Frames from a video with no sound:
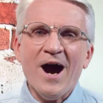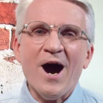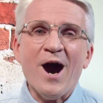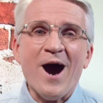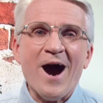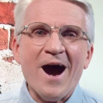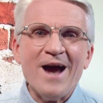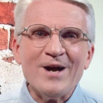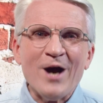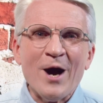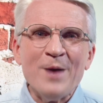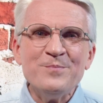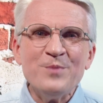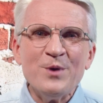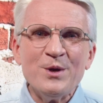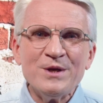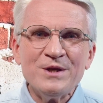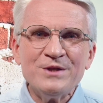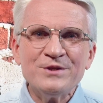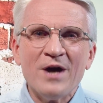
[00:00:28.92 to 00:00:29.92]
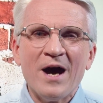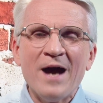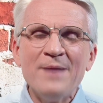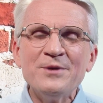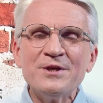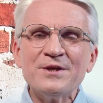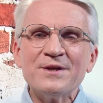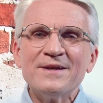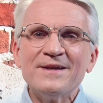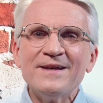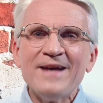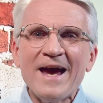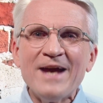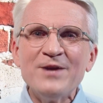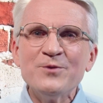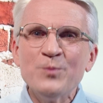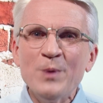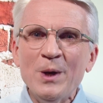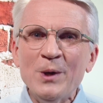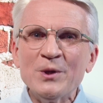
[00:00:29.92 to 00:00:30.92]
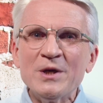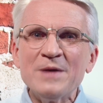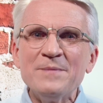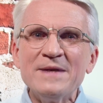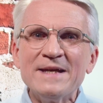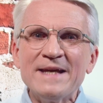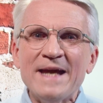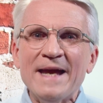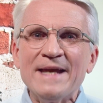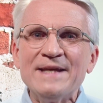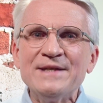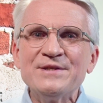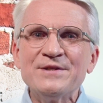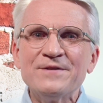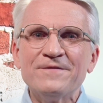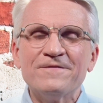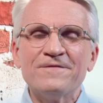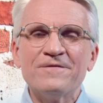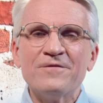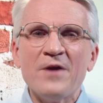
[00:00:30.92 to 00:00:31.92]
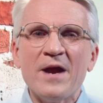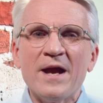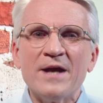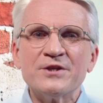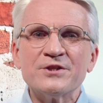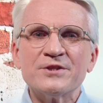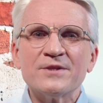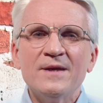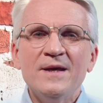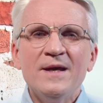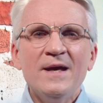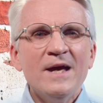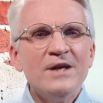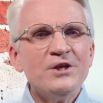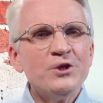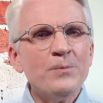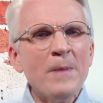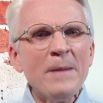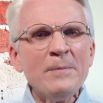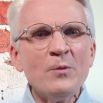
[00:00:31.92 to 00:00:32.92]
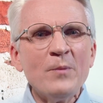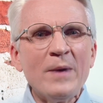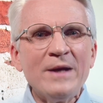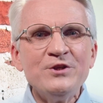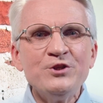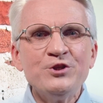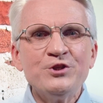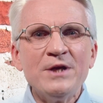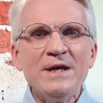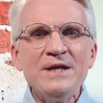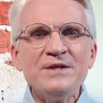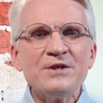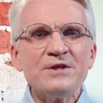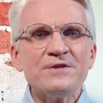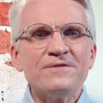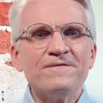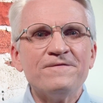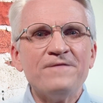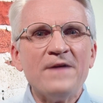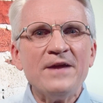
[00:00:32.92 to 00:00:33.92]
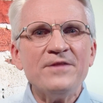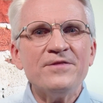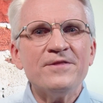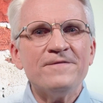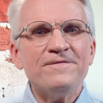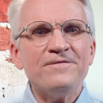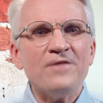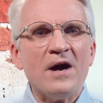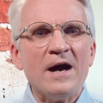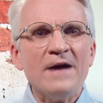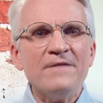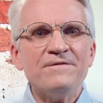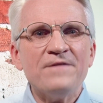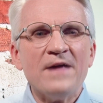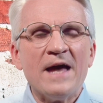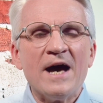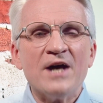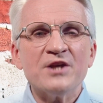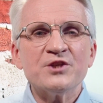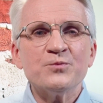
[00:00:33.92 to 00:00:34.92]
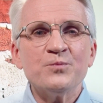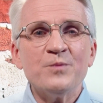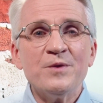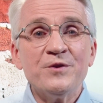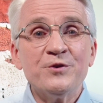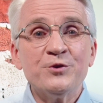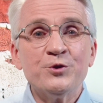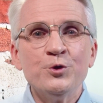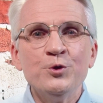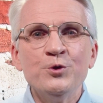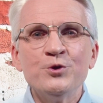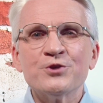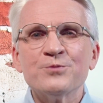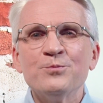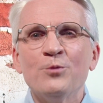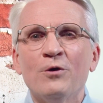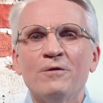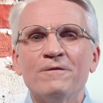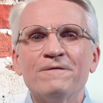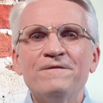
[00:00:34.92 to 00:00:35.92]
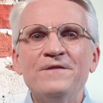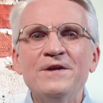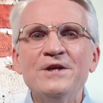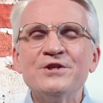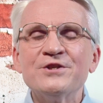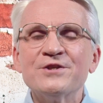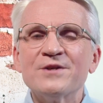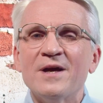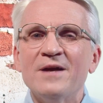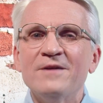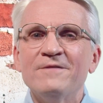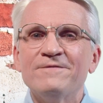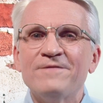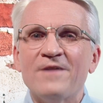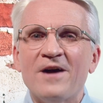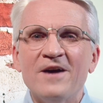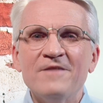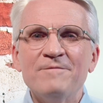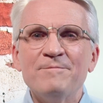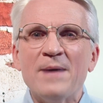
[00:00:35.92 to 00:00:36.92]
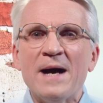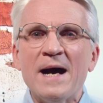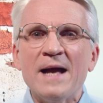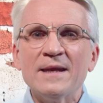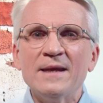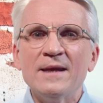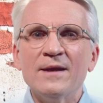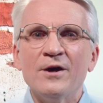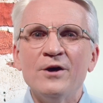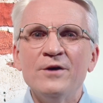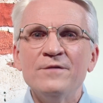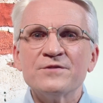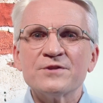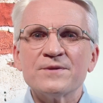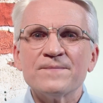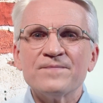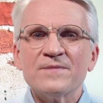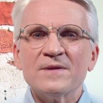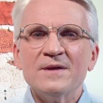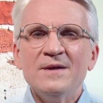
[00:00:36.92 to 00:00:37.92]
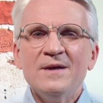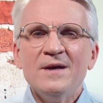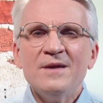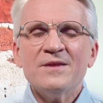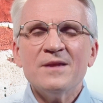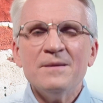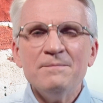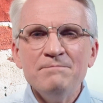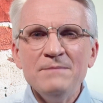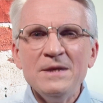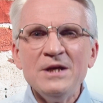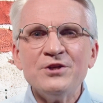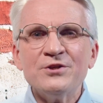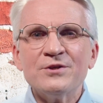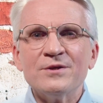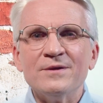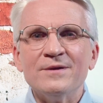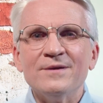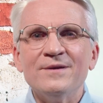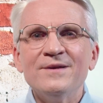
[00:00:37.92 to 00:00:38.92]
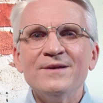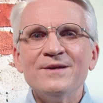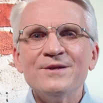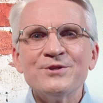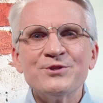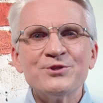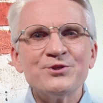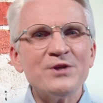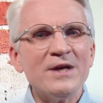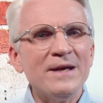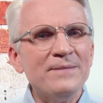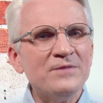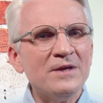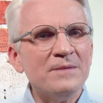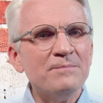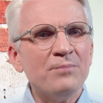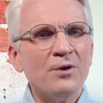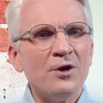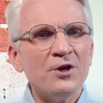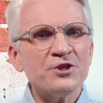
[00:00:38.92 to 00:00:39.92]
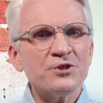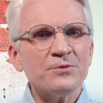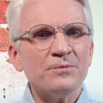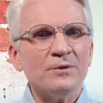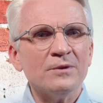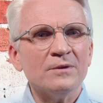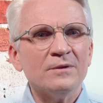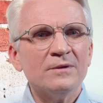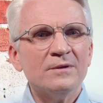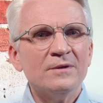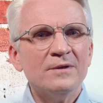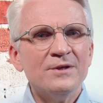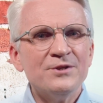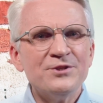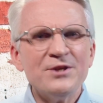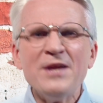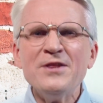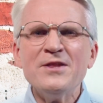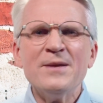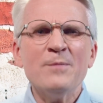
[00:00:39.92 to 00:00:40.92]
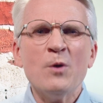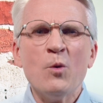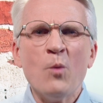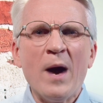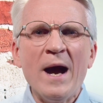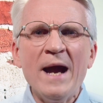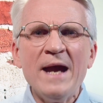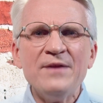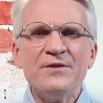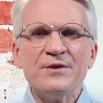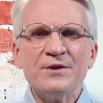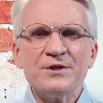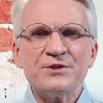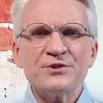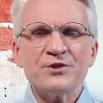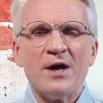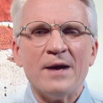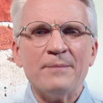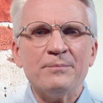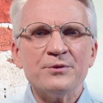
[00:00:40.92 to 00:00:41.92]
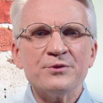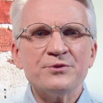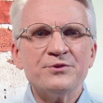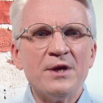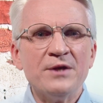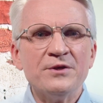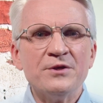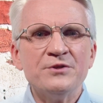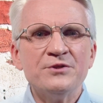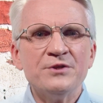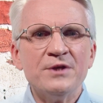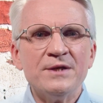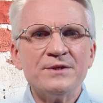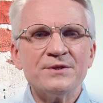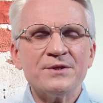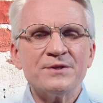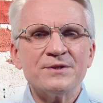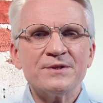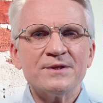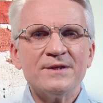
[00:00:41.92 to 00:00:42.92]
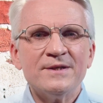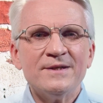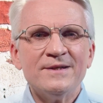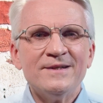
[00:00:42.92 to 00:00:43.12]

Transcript: Hi, I'm Bernie Diamond and welcome again to Fresh. Do you remember when Jesus fed the 5,000 with two small fish and five barley loaves? The mission seemed impossible. Send them away, the disciples said to Jesus.